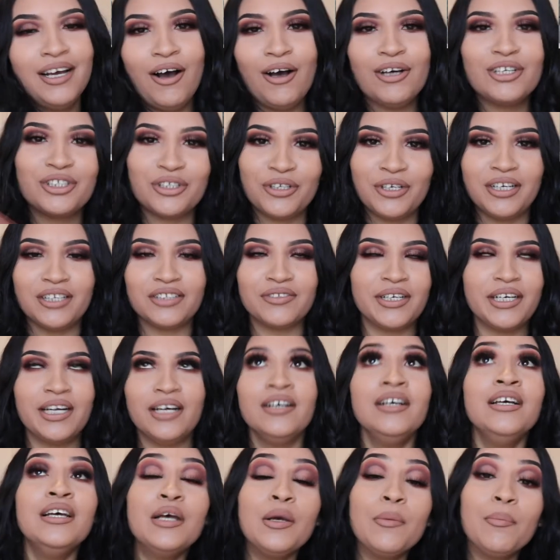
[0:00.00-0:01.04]
I'll show you guys right
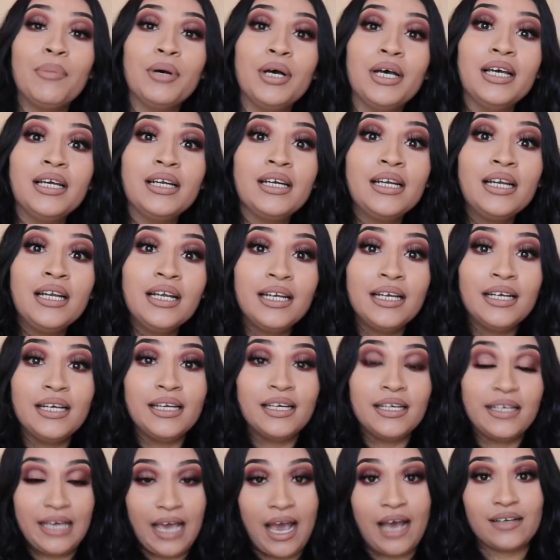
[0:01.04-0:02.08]
now. But
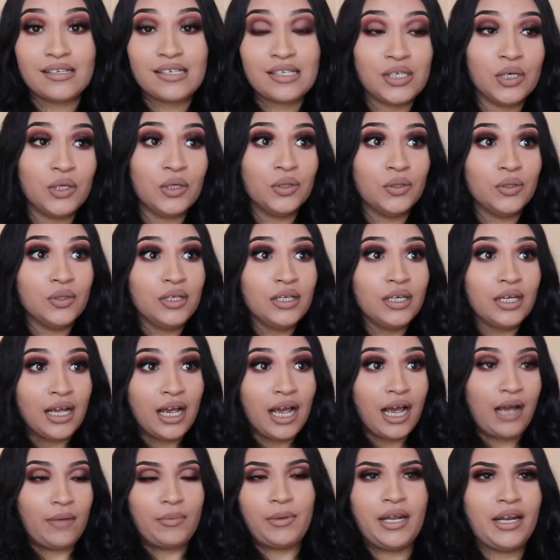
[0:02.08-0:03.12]
yeah, so
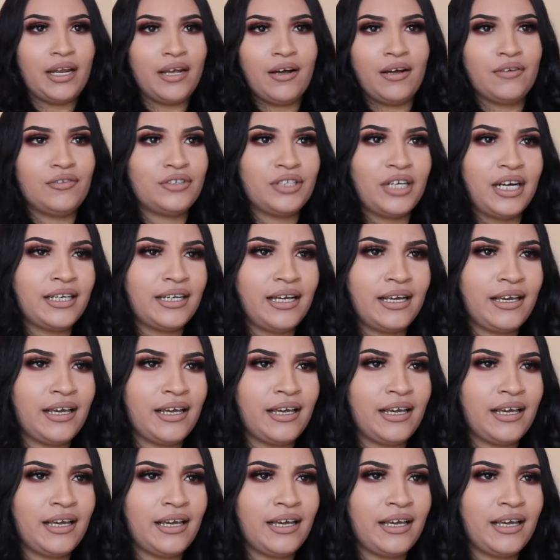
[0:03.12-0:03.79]
I'm getting off track.